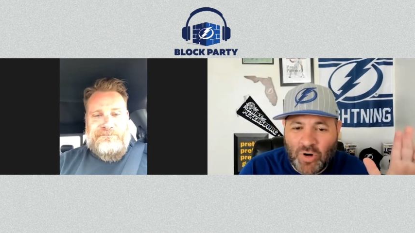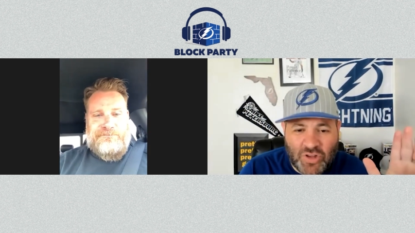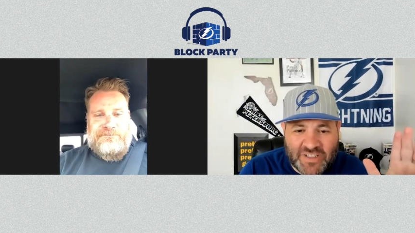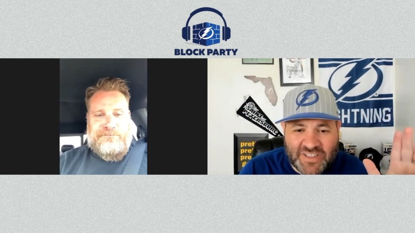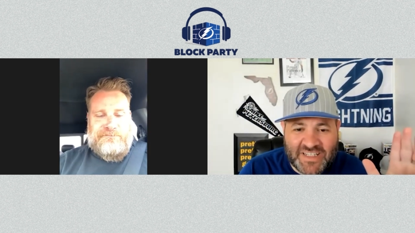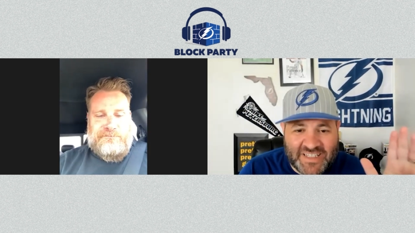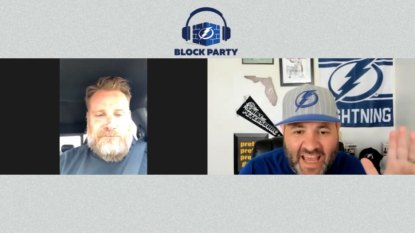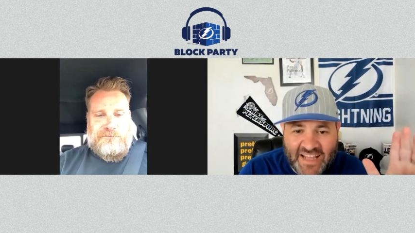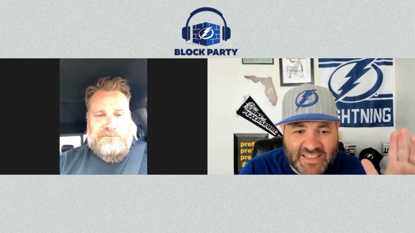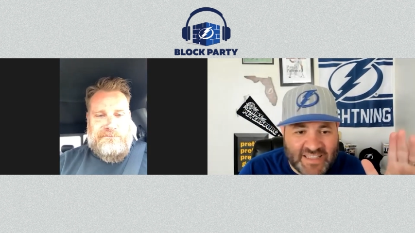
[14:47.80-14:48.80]
Speaker 1: looks
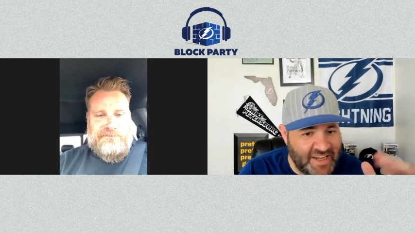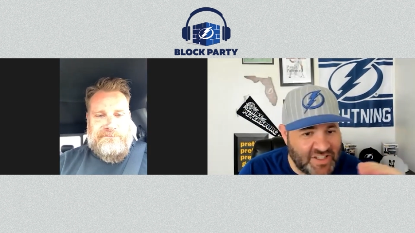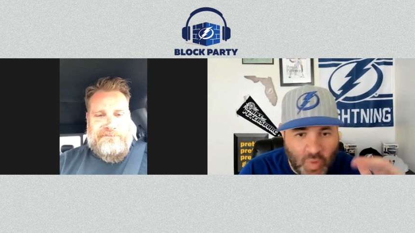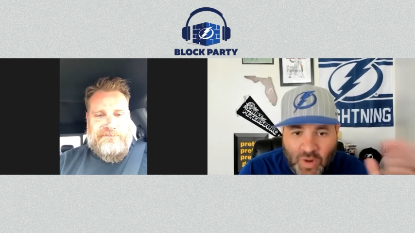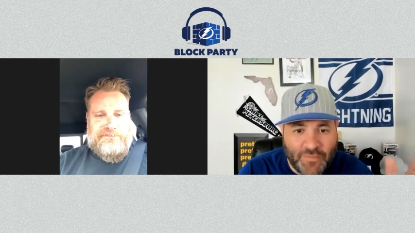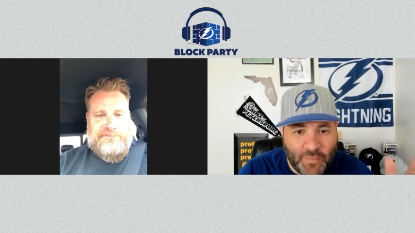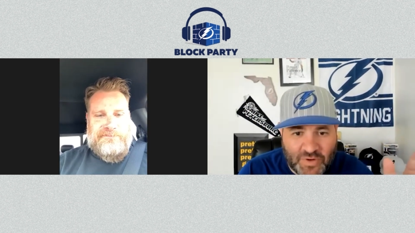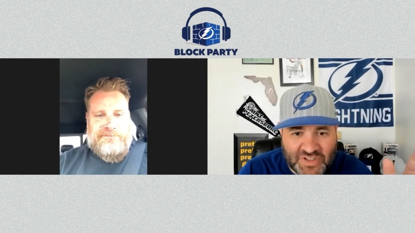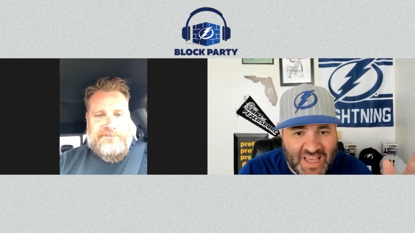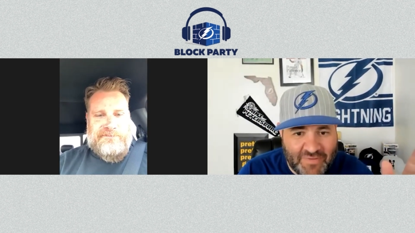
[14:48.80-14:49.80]
intense, like
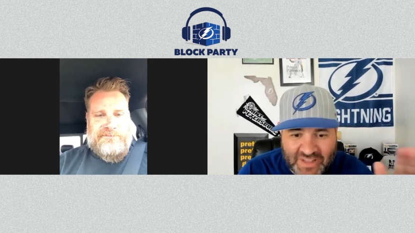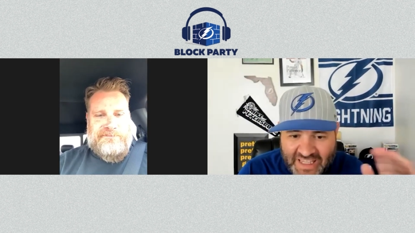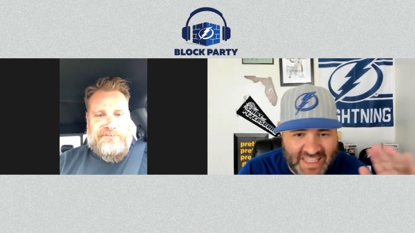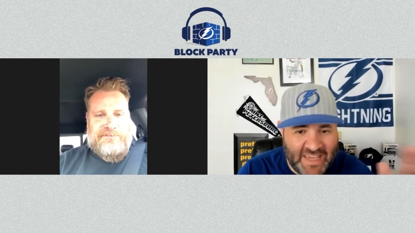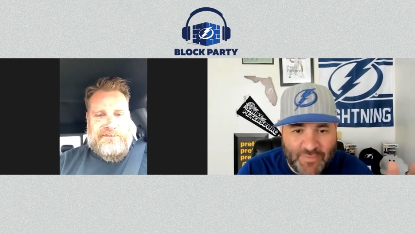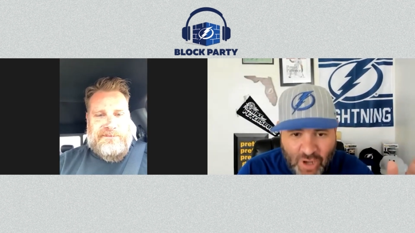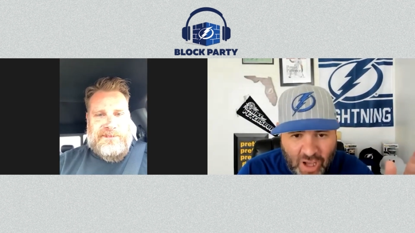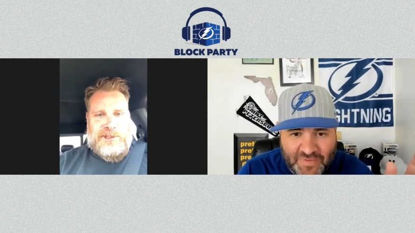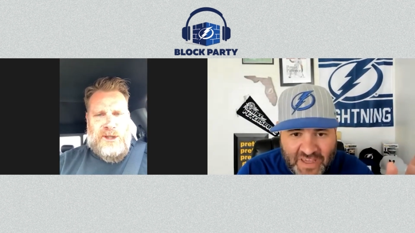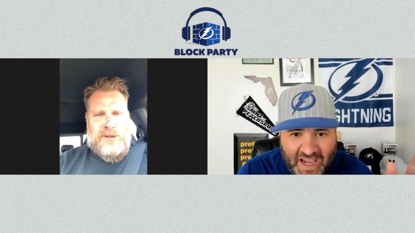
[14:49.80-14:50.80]
24/7, like even
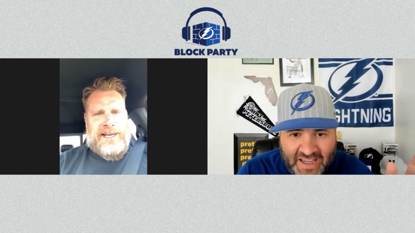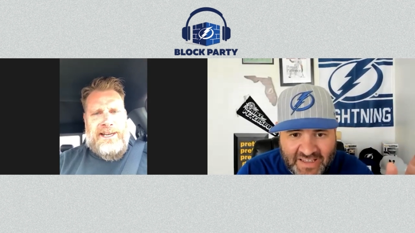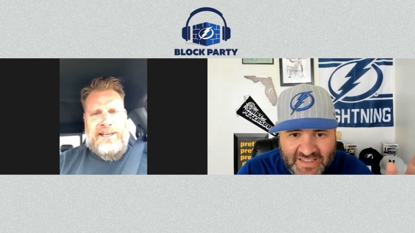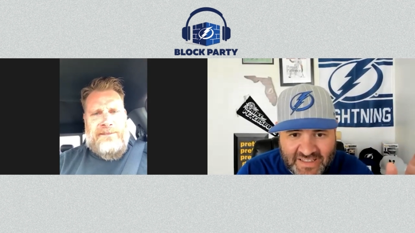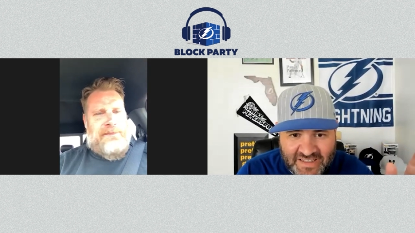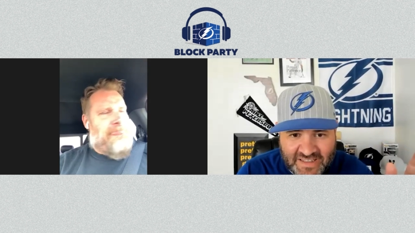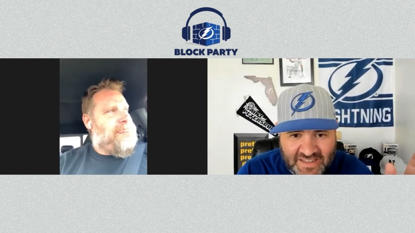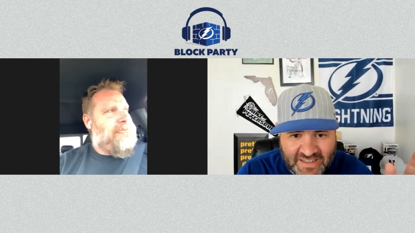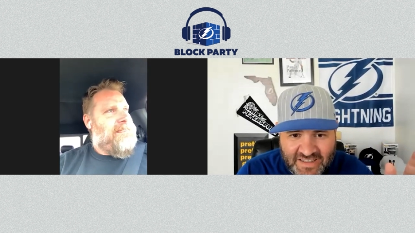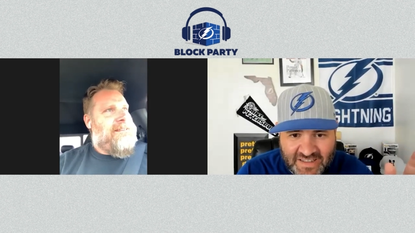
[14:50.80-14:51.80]
off
Speaker 2: the ice. God.
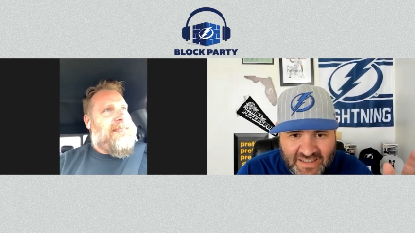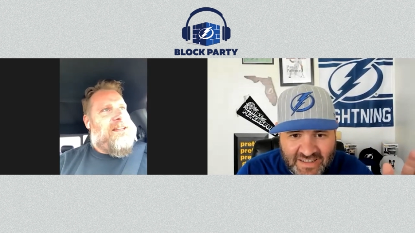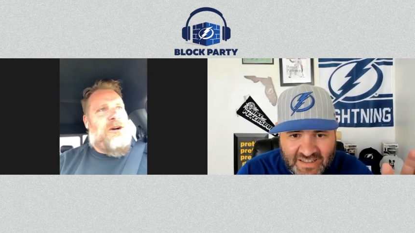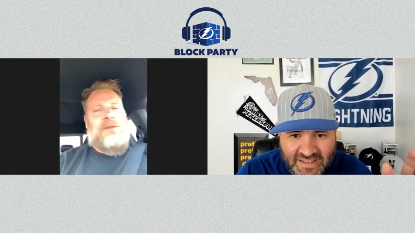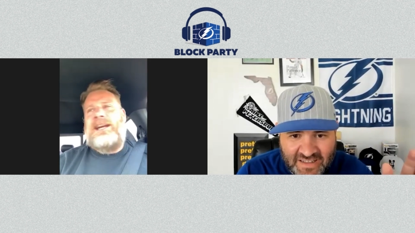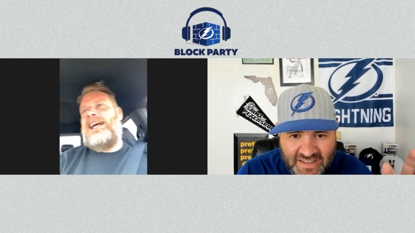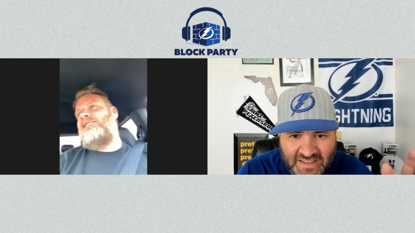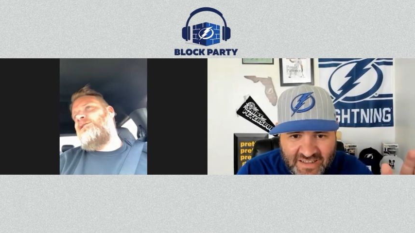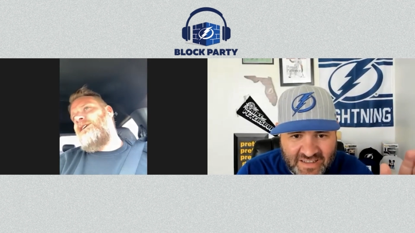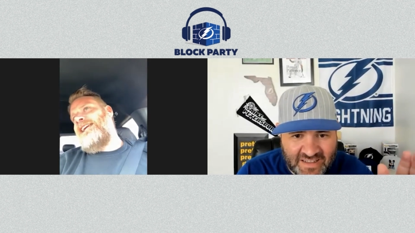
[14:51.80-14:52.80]
Oh my
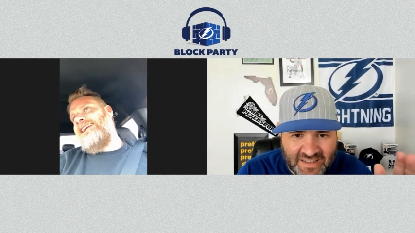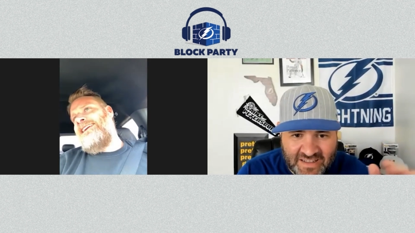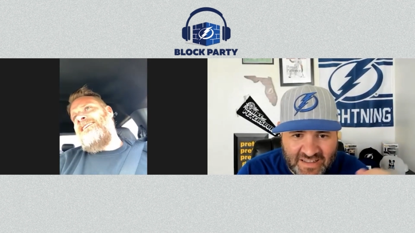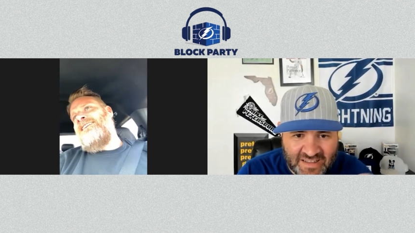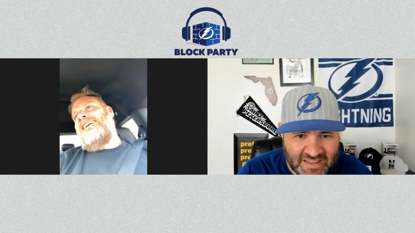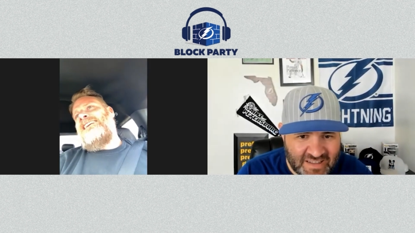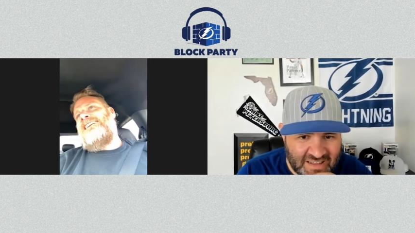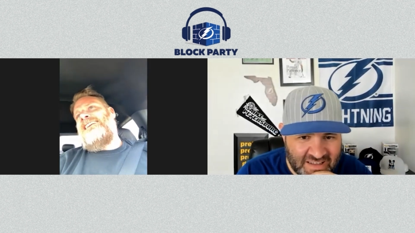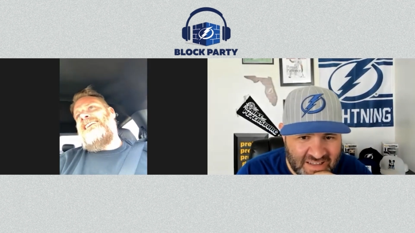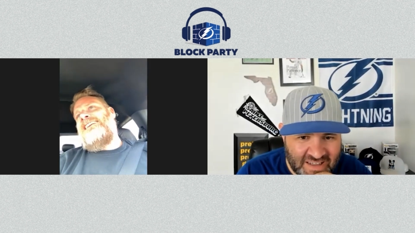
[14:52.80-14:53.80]
God. So he
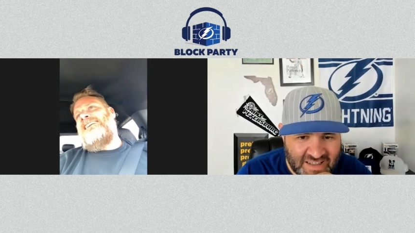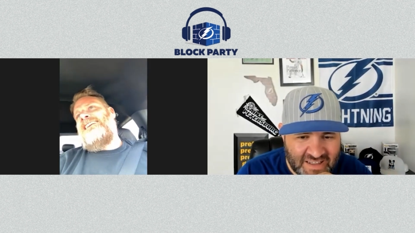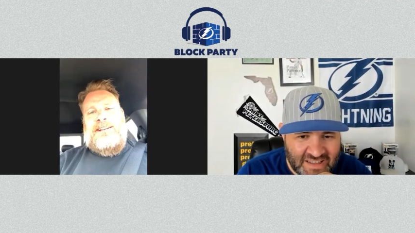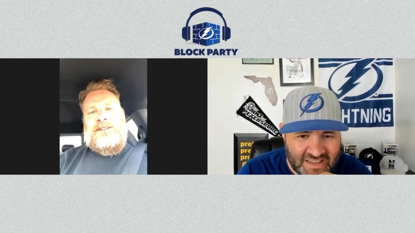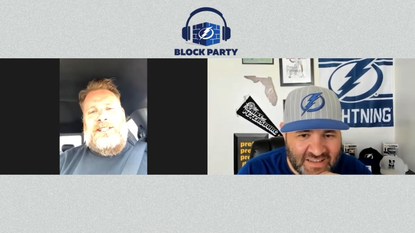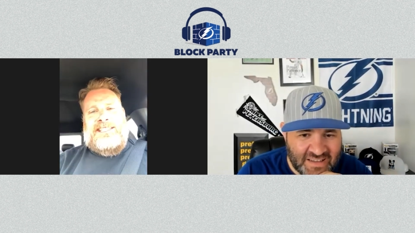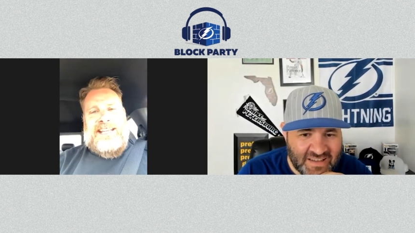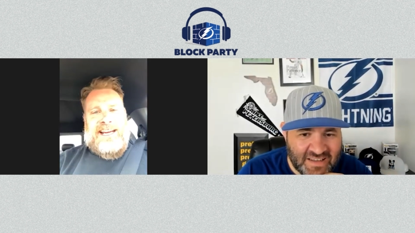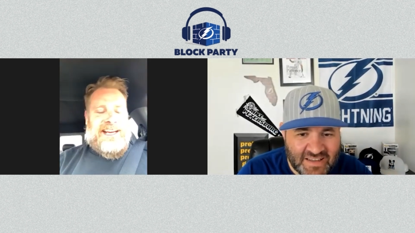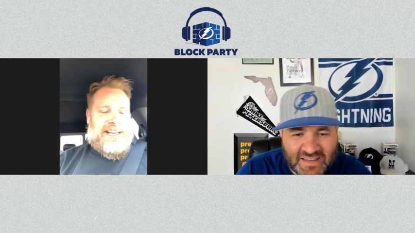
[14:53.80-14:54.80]
I know this
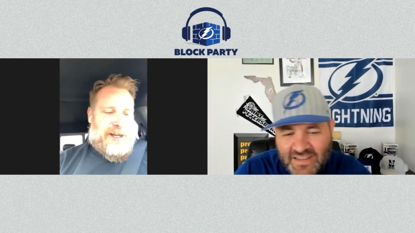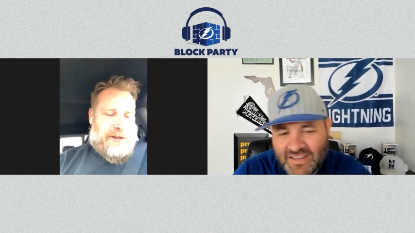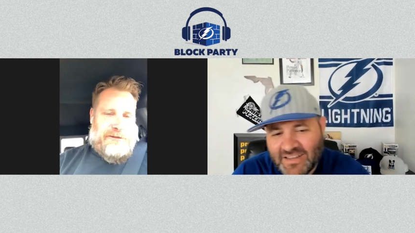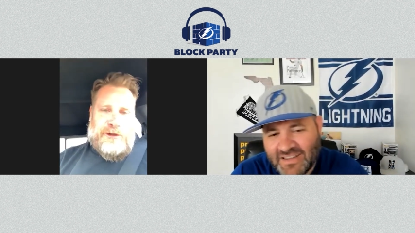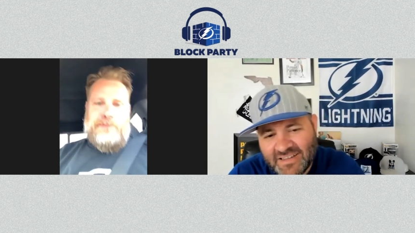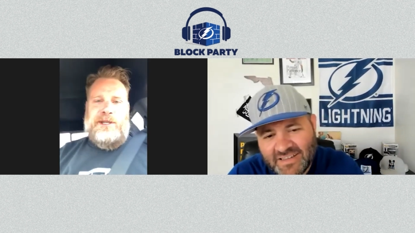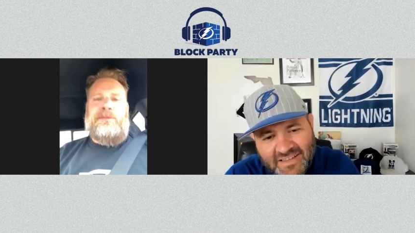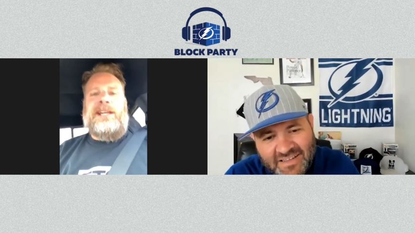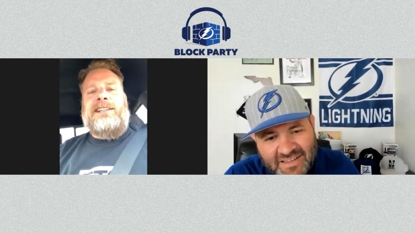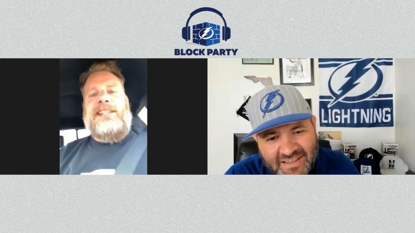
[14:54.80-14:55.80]
guy, Colin Forbes, he
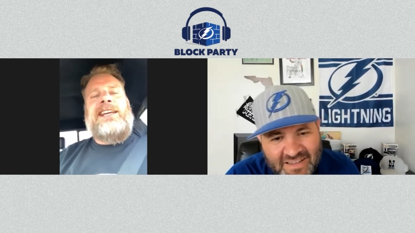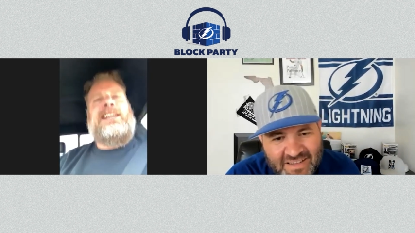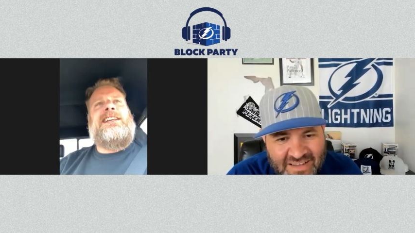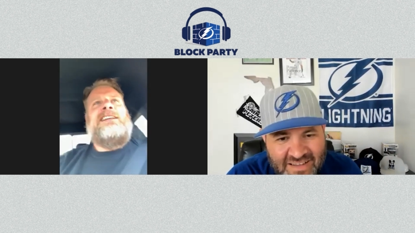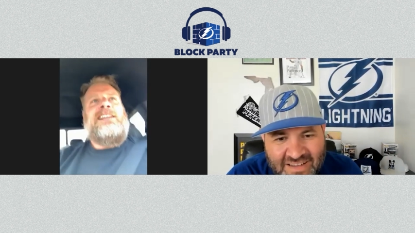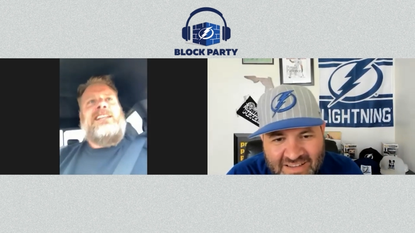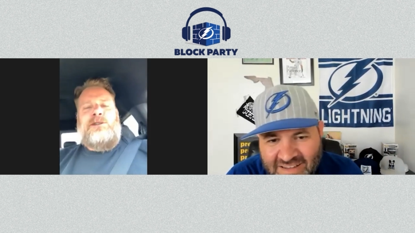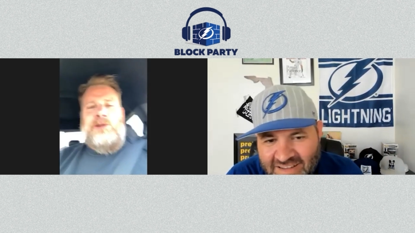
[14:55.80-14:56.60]
played in the league, and so